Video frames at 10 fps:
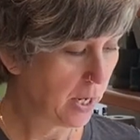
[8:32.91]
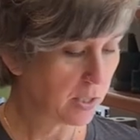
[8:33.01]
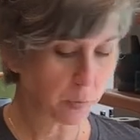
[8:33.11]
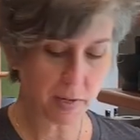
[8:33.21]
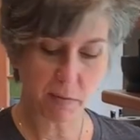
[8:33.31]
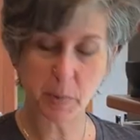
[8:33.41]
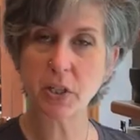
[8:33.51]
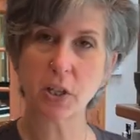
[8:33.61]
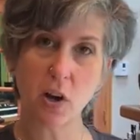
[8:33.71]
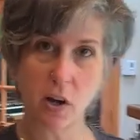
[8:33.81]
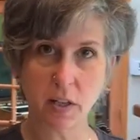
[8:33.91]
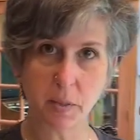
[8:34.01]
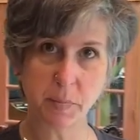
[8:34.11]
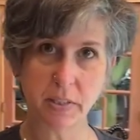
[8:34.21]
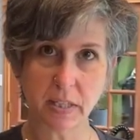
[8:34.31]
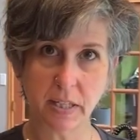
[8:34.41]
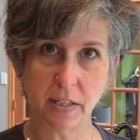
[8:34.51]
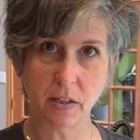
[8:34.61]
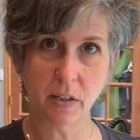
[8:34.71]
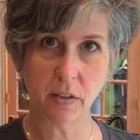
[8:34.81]
So we have a bunch of condiments
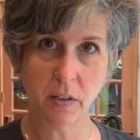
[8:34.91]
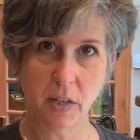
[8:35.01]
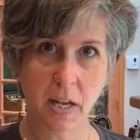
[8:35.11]
here.